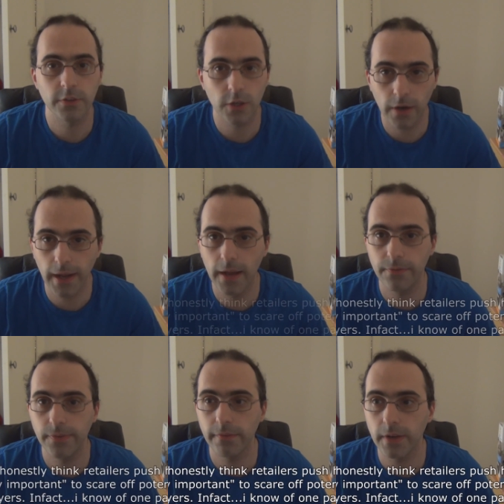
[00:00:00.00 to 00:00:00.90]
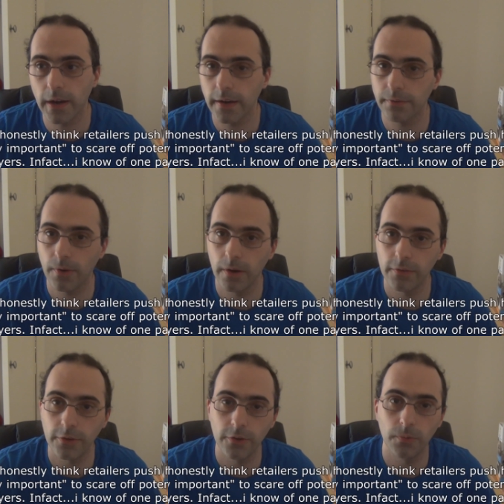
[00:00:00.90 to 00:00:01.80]
You've got to have 70 to 85
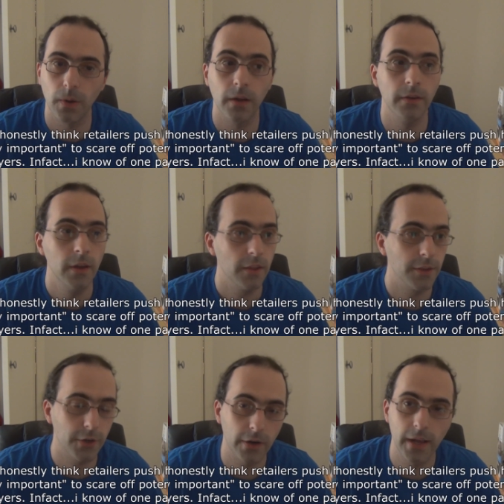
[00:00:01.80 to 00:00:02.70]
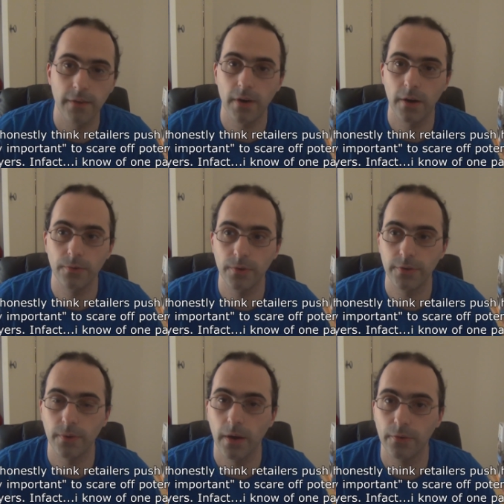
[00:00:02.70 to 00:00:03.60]
in Q1, you've got to have
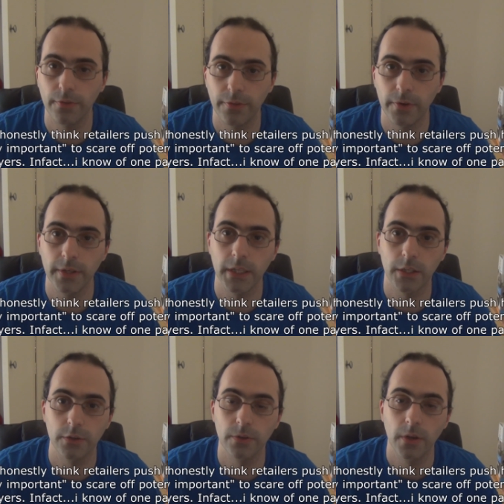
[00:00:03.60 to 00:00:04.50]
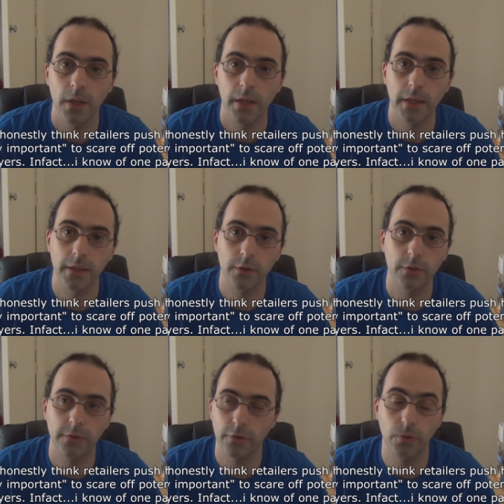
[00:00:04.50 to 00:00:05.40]
100 to 130 in, Q, in
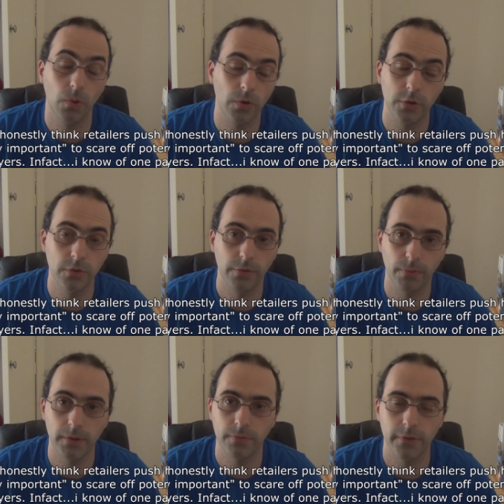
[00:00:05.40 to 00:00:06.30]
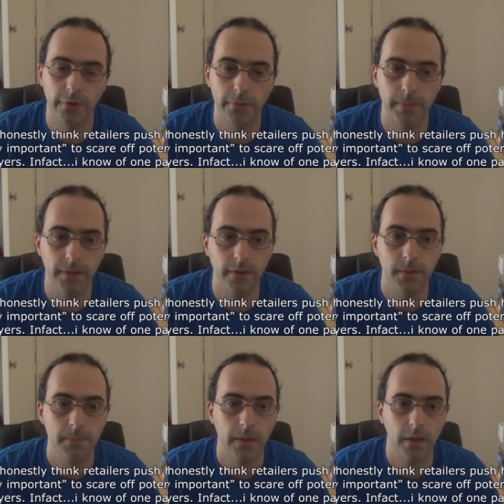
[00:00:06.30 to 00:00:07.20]
Q2 or Q3 for a tone bender.
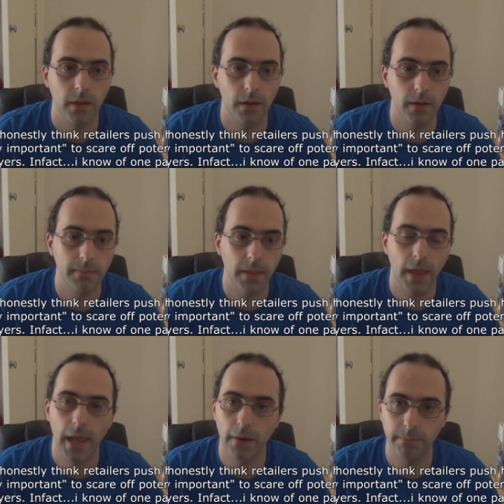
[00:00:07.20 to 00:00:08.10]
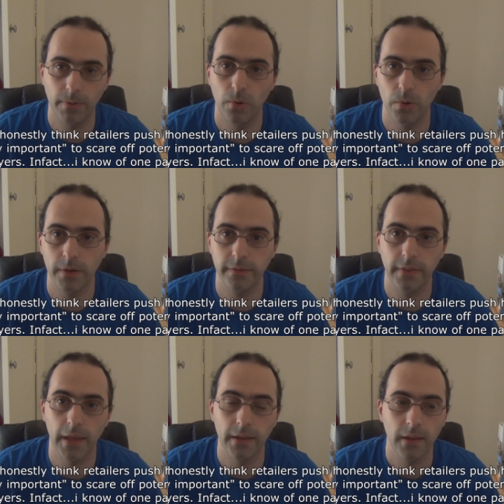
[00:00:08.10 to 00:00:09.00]
Um, how important is
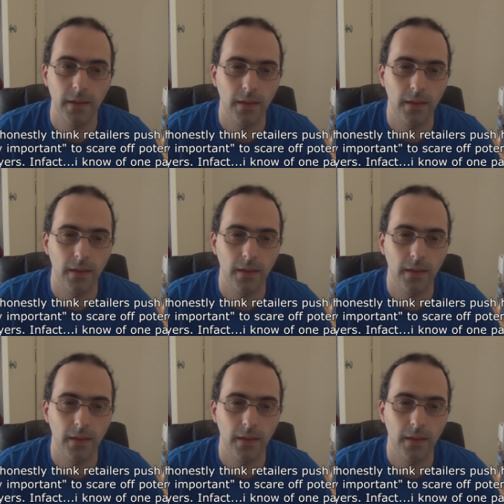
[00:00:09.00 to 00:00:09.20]
that?